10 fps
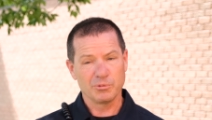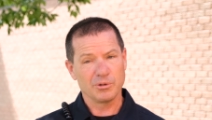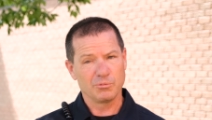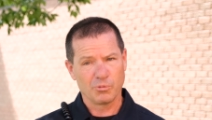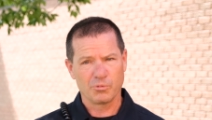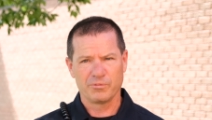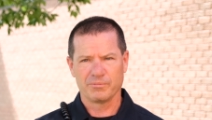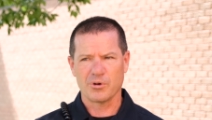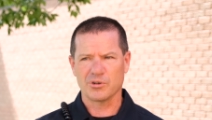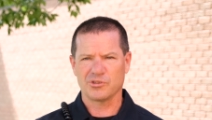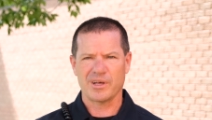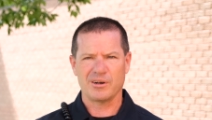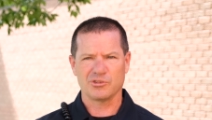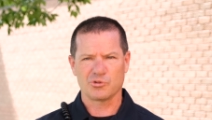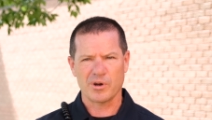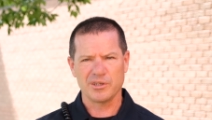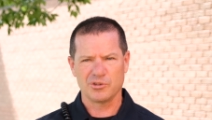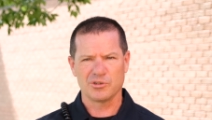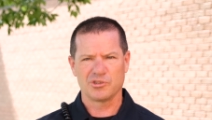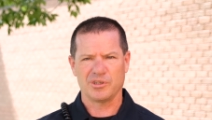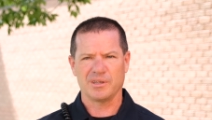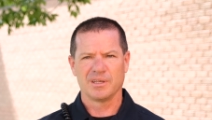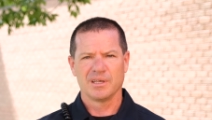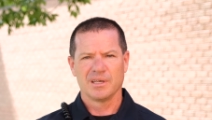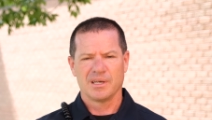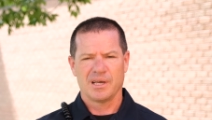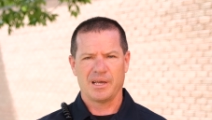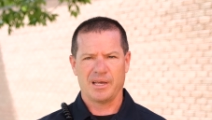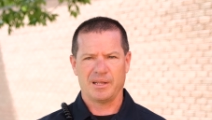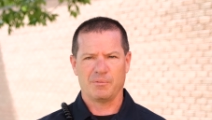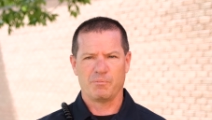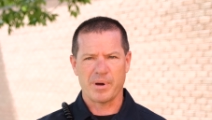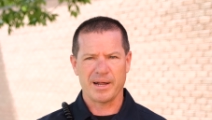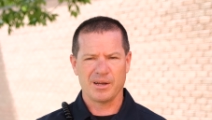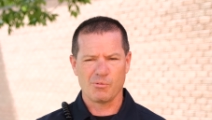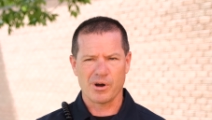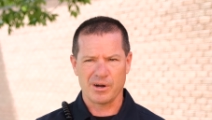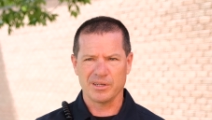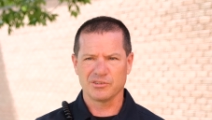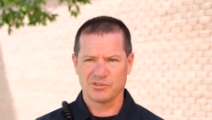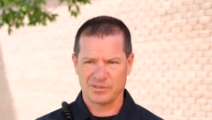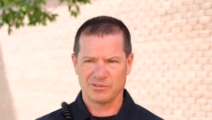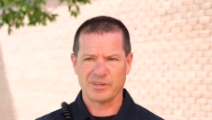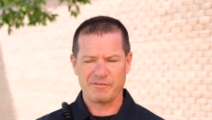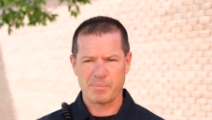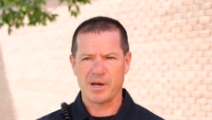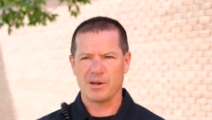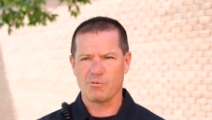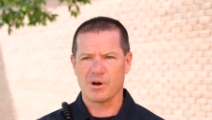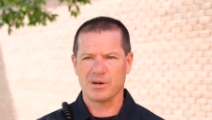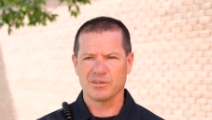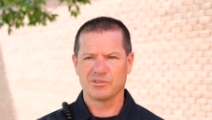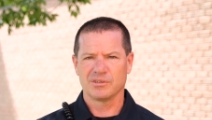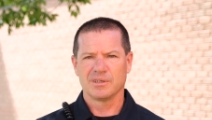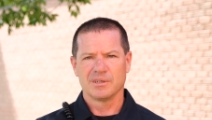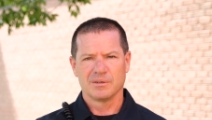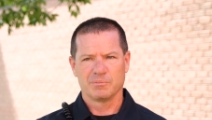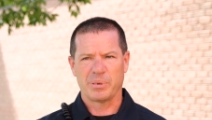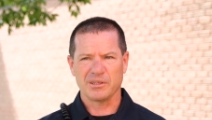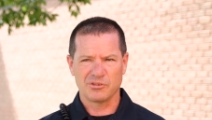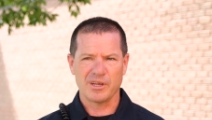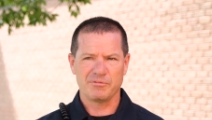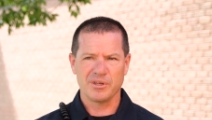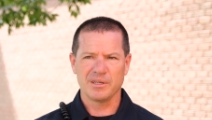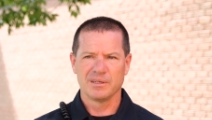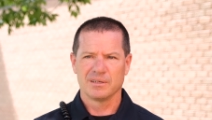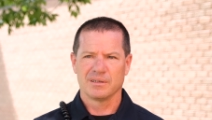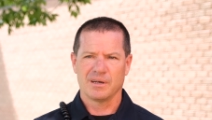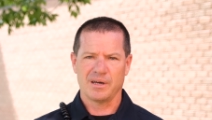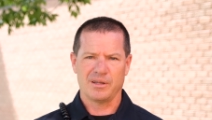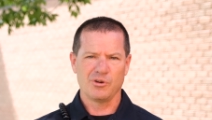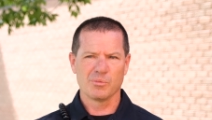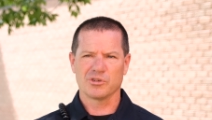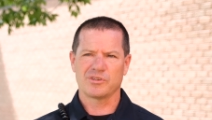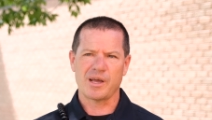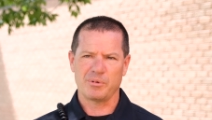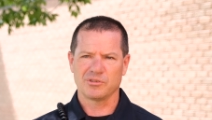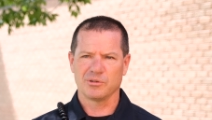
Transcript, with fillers: We focus a lot on strangers and, and body awareness, safe body awareness, pet safety, uh, numerous topics